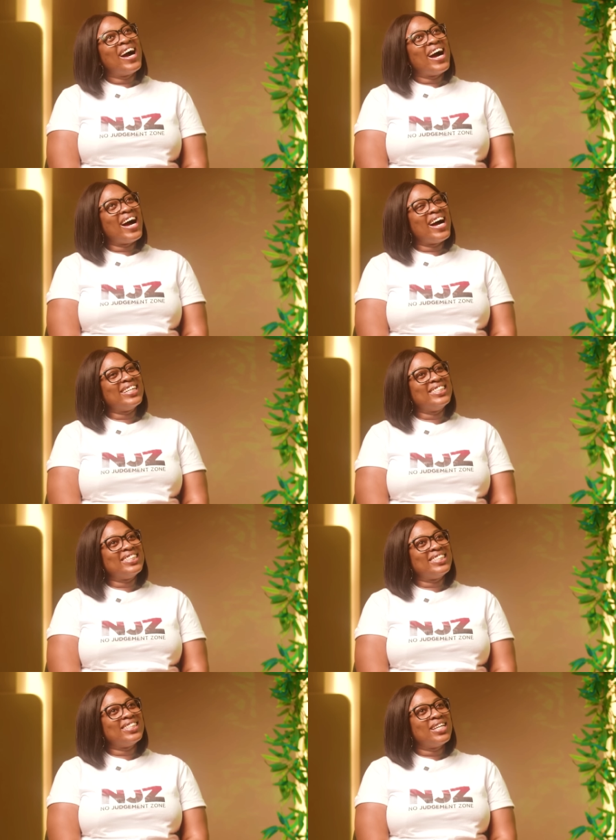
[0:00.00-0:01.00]

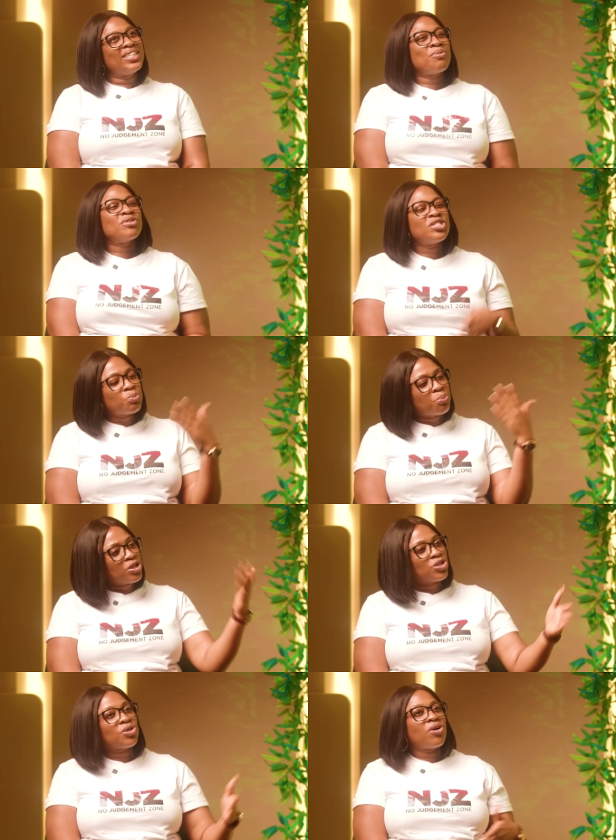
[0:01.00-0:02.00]
And there was this
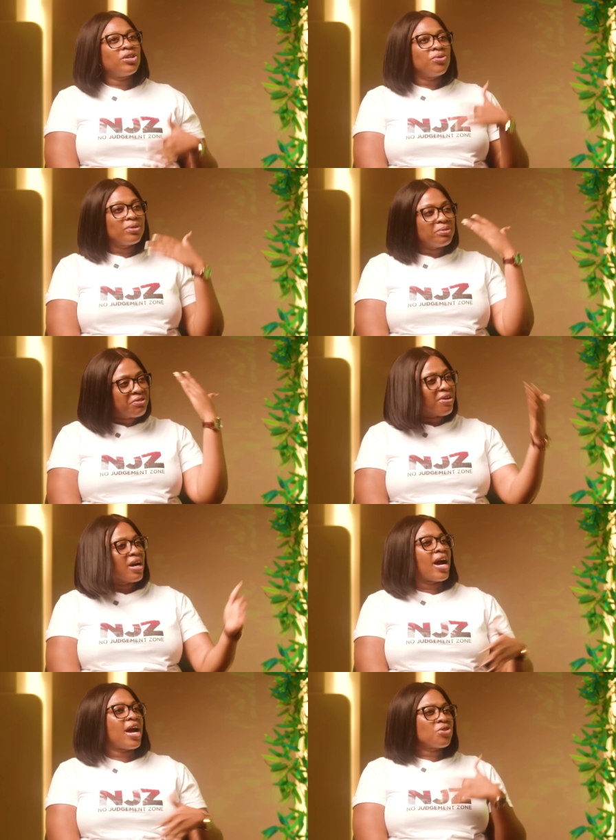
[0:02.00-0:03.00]
pressure, different
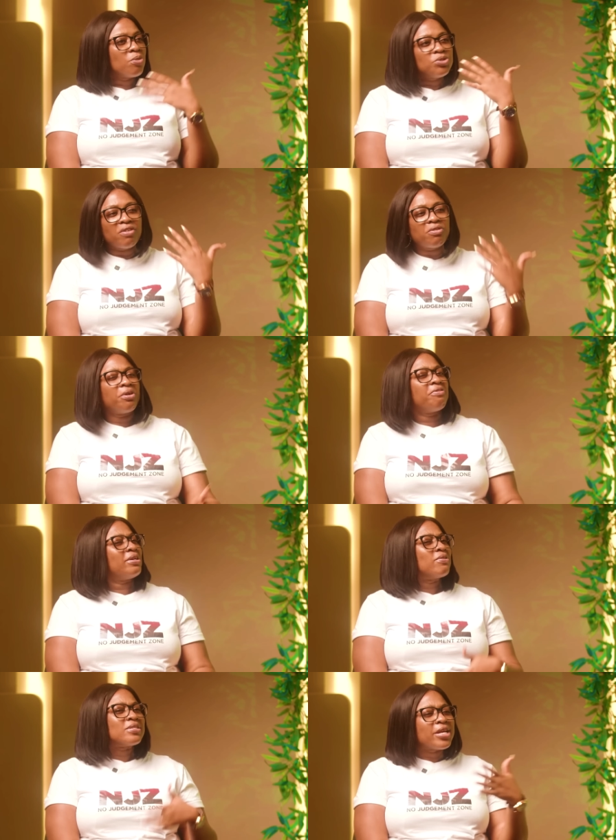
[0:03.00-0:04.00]
guys come, do you have a boyfriend?
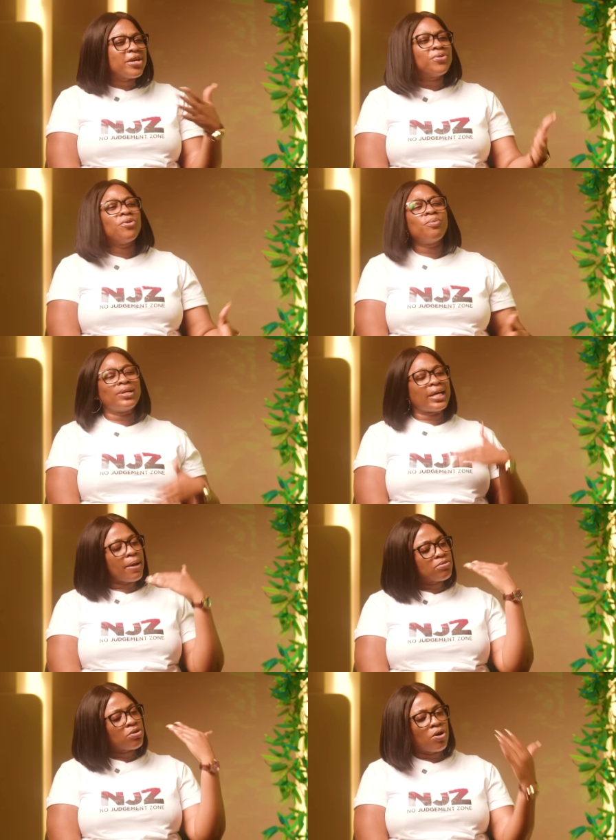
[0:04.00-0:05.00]
I was saying no, but they
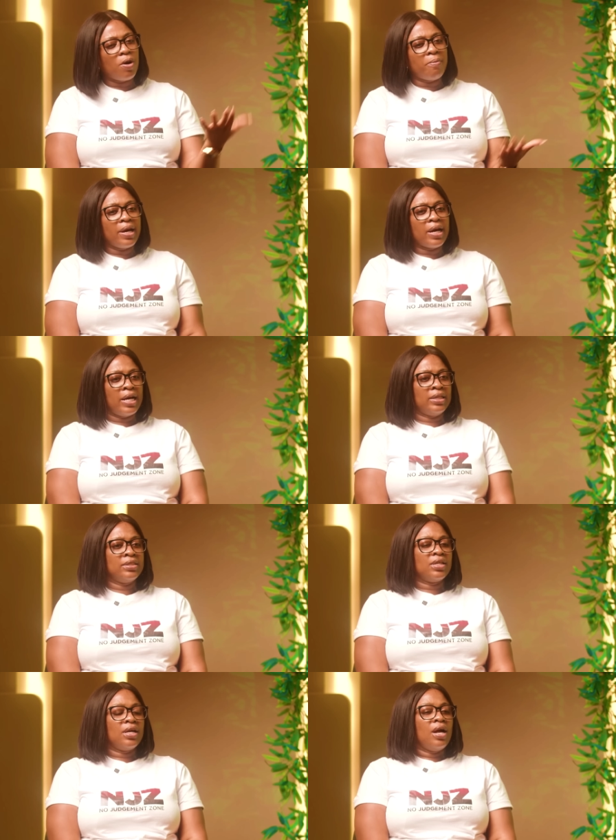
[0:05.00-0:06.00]
kept on coming.
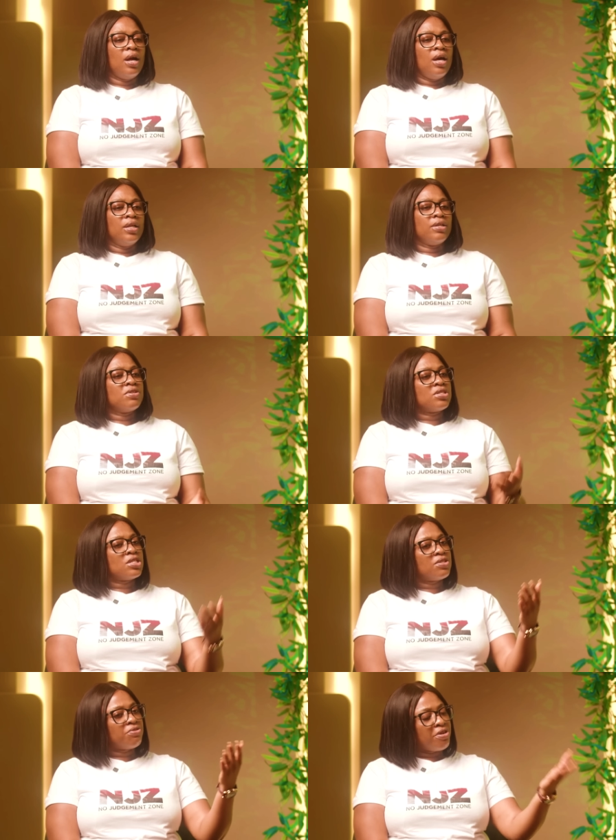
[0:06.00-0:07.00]
And there was
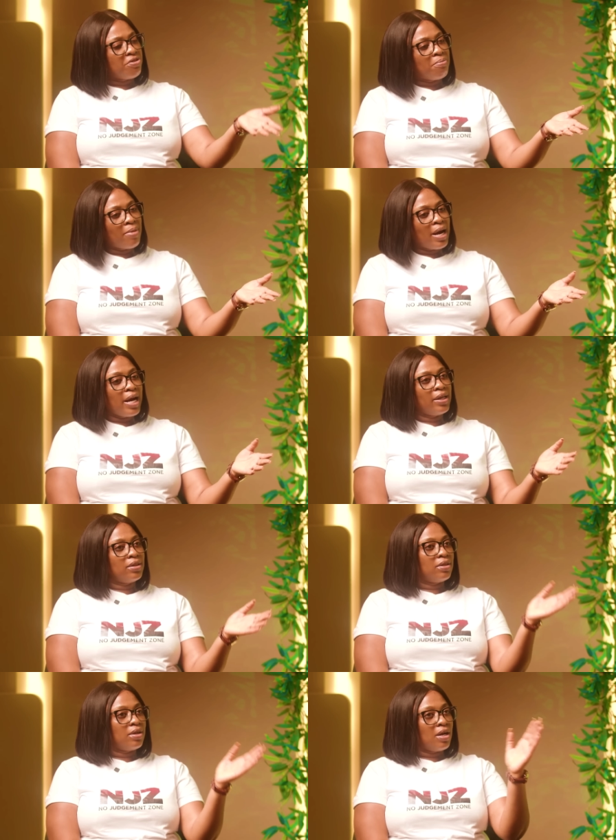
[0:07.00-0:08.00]
this friend of
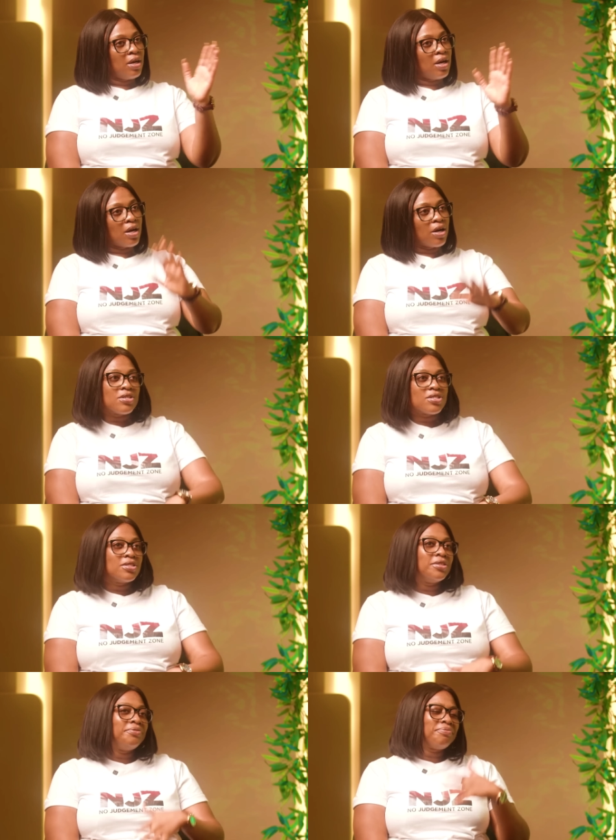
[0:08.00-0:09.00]
mine, her
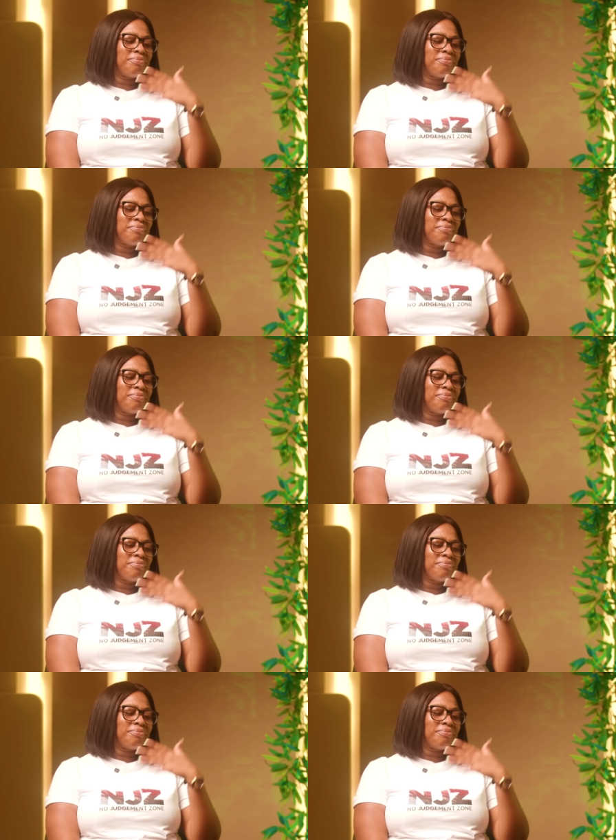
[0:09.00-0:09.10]
cousin